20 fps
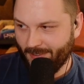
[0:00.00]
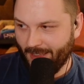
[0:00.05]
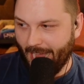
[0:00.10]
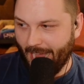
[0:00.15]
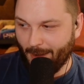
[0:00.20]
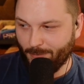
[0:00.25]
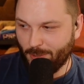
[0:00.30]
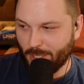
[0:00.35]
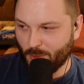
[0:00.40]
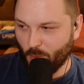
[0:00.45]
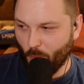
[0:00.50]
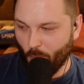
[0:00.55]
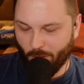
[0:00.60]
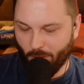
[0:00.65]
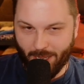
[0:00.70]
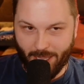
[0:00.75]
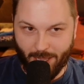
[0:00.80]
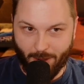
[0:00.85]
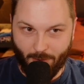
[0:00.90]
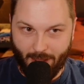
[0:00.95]
I'm just
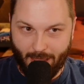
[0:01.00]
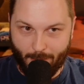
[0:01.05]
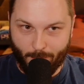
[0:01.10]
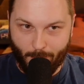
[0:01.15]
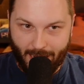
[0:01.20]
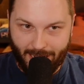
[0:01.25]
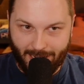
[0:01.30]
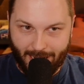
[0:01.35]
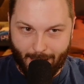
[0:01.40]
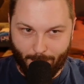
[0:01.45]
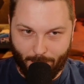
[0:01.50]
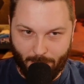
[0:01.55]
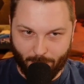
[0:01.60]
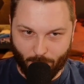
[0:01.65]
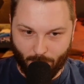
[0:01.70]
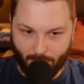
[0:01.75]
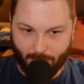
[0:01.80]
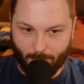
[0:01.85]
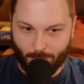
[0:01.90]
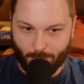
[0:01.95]
warning you. It might not be
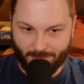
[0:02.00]
real.